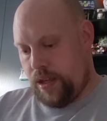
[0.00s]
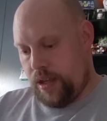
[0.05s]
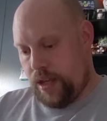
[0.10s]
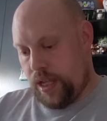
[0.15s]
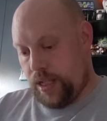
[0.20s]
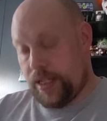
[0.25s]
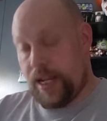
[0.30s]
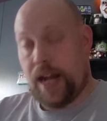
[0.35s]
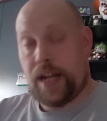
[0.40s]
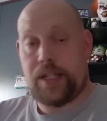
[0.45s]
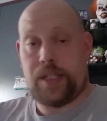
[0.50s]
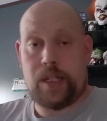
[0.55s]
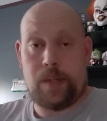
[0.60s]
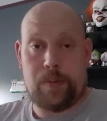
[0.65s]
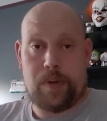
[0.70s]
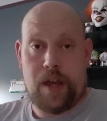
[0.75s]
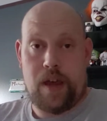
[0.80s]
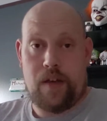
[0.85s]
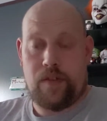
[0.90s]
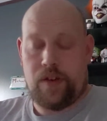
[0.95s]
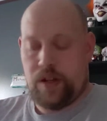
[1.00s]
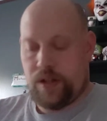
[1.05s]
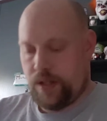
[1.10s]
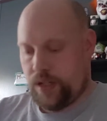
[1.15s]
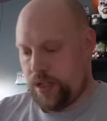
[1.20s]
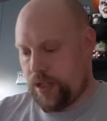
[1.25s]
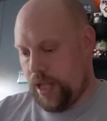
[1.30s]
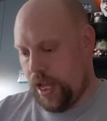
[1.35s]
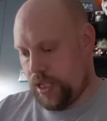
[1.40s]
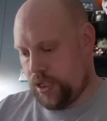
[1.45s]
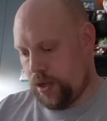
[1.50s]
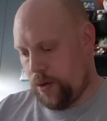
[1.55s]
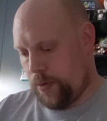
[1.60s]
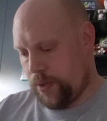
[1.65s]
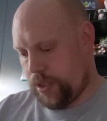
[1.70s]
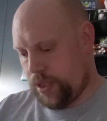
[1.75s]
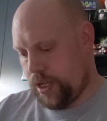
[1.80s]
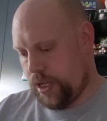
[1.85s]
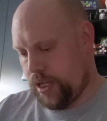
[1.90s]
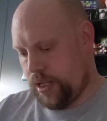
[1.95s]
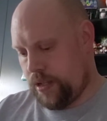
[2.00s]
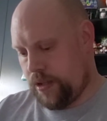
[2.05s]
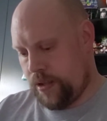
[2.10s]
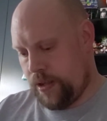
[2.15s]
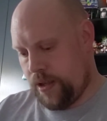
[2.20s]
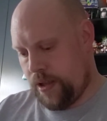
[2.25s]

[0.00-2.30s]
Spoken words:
It's got a slipcover, so that's always good.